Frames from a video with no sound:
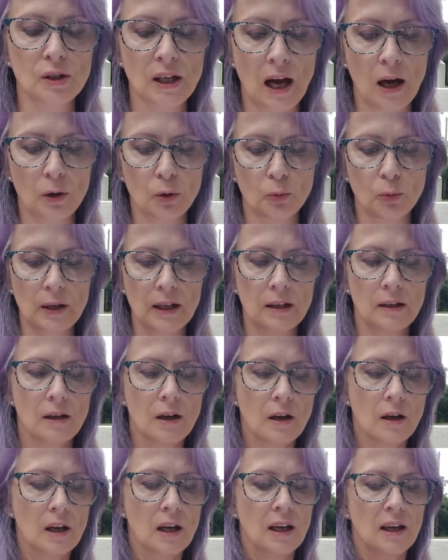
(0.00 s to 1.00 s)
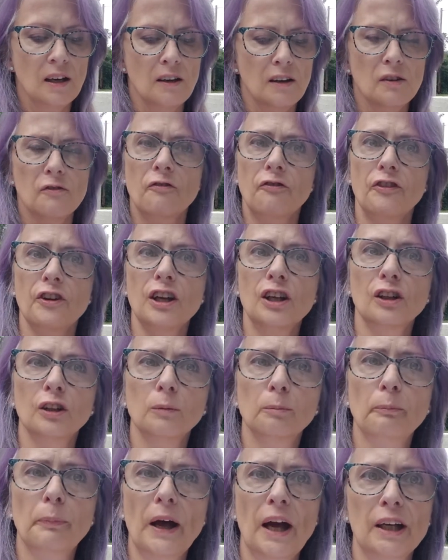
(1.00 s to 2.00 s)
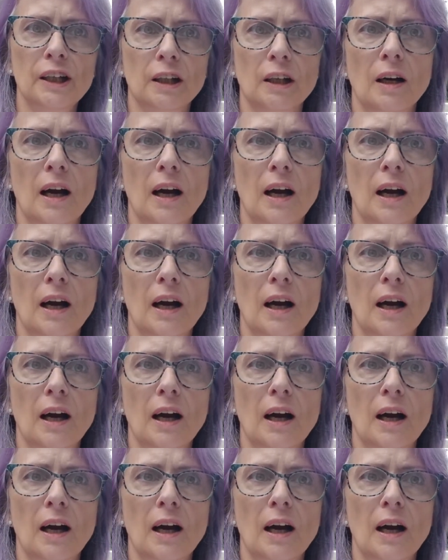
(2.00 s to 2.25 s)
How do we feel better?